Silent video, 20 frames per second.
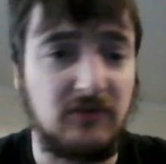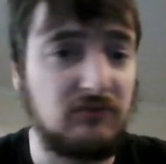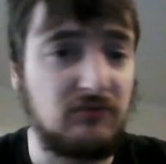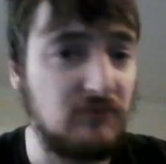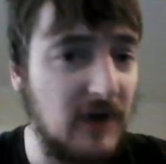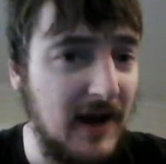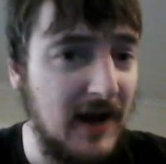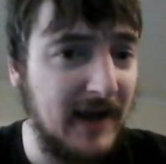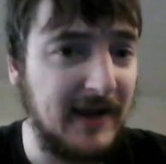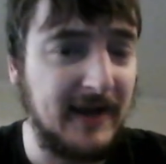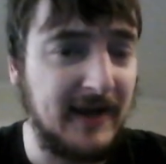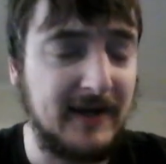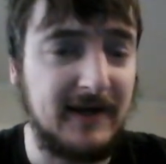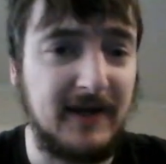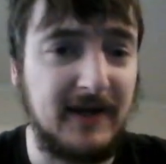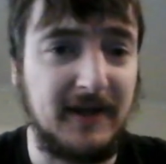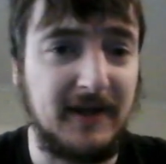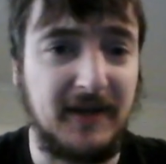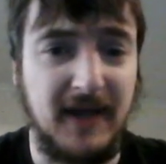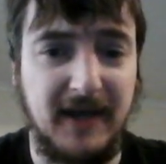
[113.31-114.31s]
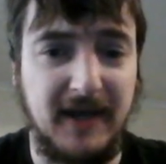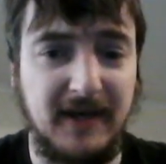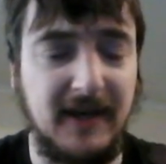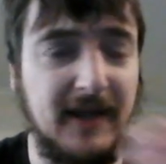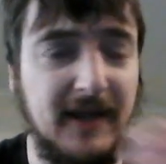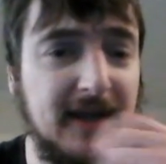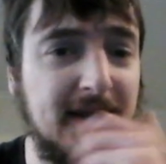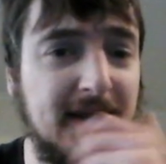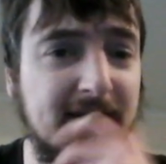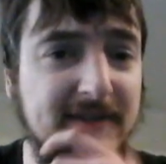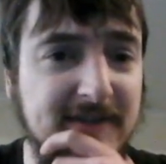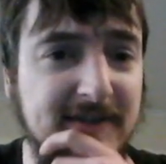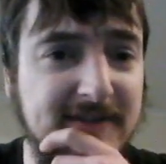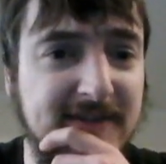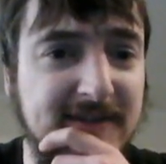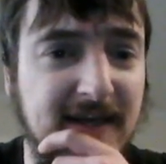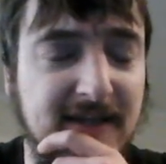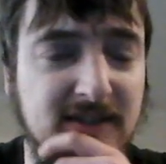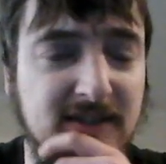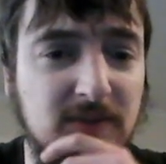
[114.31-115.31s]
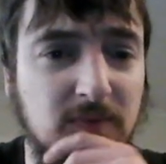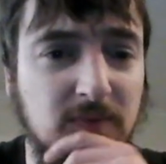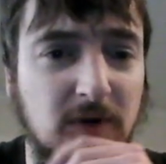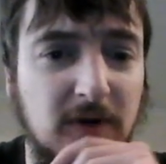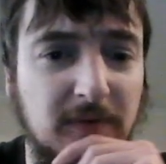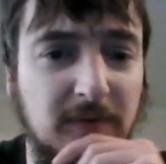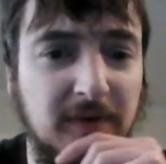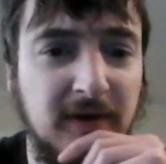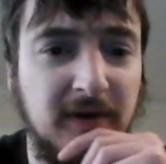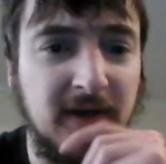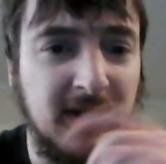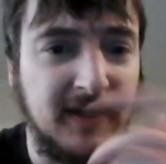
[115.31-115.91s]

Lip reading: right, and then into sector one,